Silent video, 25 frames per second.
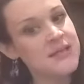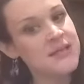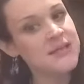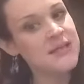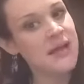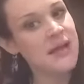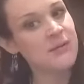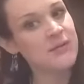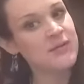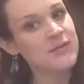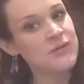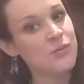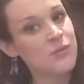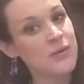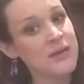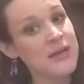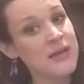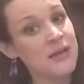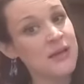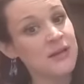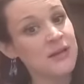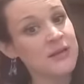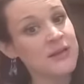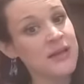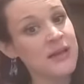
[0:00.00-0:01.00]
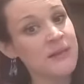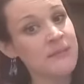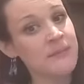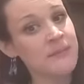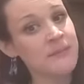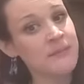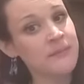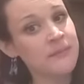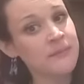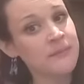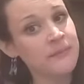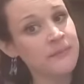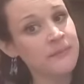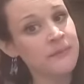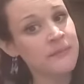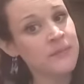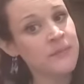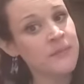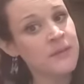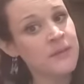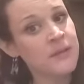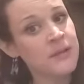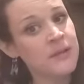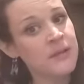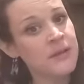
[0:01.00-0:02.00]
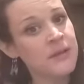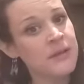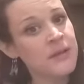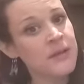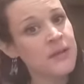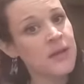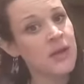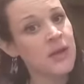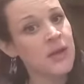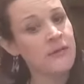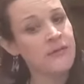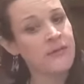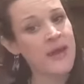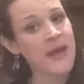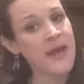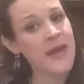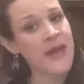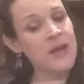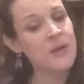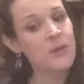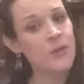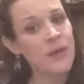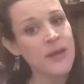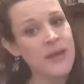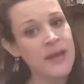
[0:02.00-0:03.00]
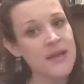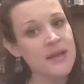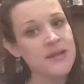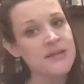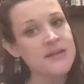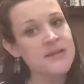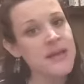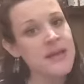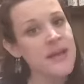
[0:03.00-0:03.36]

hours a week on them for 8 weeks,